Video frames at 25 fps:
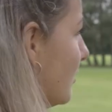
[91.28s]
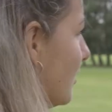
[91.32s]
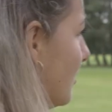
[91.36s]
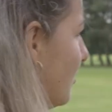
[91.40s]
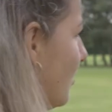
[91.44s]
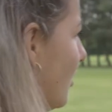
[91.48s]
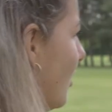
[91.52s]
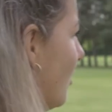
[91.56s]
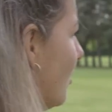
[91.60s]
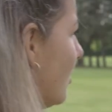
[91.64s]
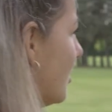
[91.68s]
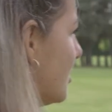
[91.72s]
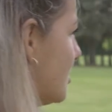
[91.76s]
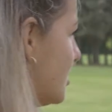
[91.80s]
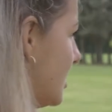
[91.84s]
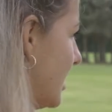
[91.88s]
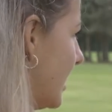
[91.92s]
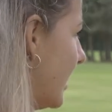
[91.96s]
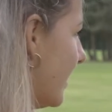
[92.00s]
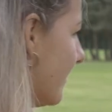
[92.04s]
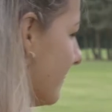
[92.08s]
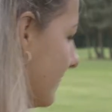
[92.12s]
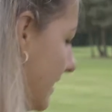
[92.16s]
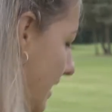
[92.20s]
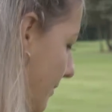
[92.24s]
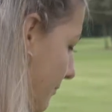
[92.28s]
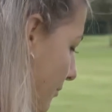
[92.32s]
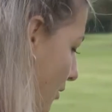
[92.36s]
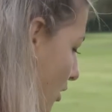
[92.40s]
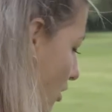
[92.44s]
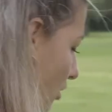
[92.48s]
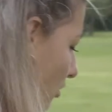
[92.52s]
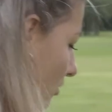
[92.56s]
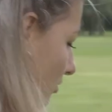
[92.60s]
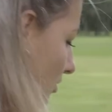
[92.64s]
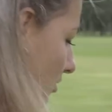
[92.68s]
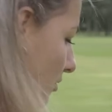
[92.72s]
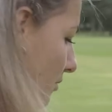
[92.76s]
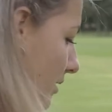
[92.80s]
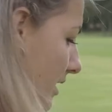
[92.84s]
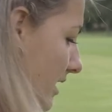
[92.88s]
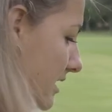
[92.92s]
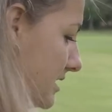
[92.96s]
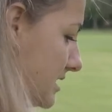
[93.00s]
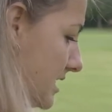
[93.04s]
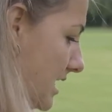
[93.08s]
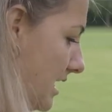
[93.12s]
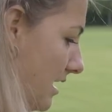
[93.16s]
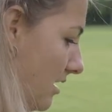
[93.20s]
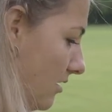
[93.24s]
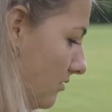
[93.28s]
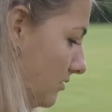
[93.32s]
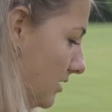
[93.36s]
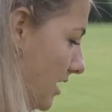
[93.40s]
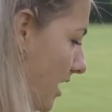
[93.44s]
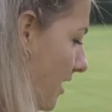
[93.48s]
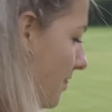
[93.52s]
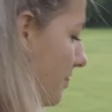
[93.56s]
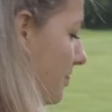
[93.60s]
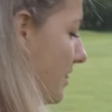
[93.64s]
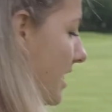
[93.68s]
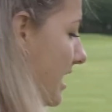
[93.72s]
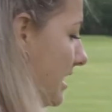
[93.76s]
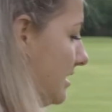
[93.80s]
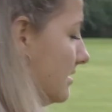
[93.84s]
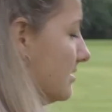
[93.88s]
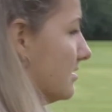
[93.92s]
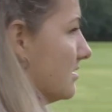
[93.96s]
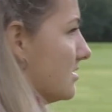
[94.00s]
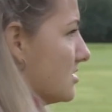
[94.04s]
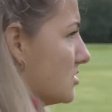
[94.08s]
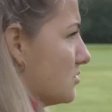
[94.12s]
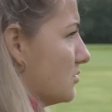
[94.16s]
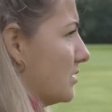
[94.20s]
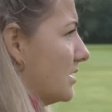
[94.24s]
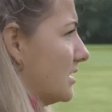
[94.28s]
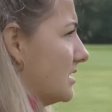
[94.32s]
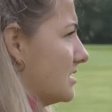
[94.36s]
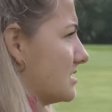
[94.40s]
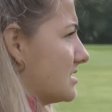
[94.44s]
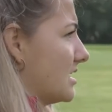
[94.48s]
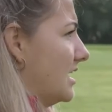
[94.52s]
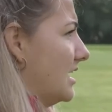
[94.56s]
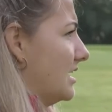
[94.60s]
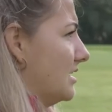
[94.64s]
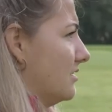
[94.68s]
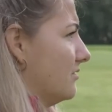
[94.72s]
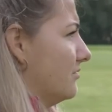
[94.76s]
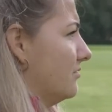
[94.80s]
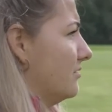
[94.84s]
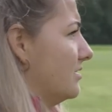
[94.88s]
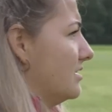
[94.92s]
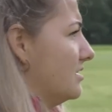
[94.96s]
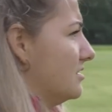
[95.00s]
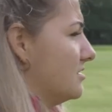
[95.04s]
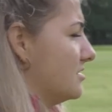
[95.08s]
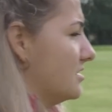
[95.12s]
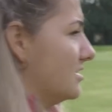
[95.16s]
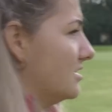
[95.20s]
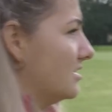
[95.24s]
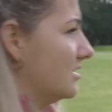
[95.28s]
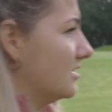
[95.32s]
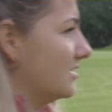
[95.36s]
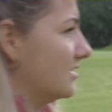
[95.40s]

of the ball because you're hitting that ball on the way down and then the swing is kind of finishing.